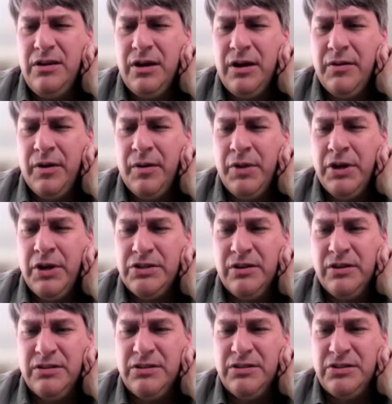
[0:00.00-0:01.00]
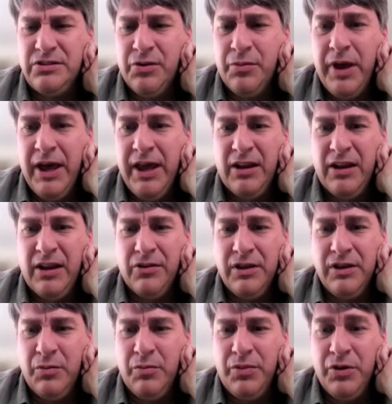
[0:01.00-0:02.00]
I mentioned this
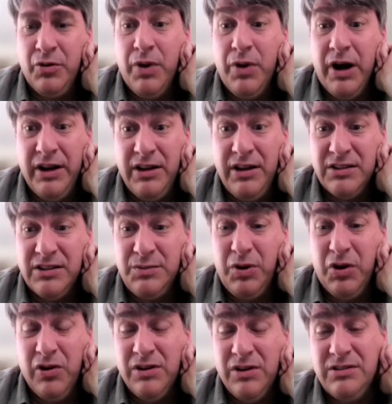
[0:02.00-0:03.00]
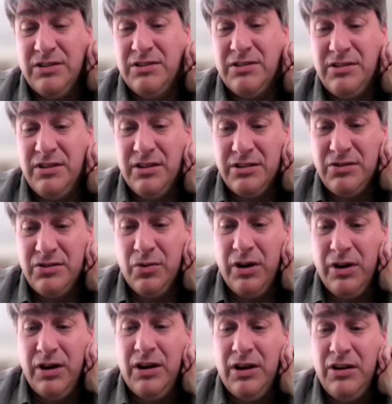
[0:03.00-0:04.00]
somatically, your body experiences this,
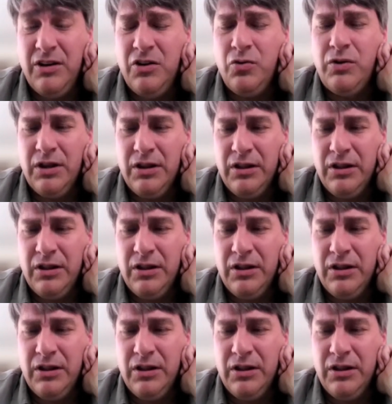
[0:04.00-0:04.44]
right? You can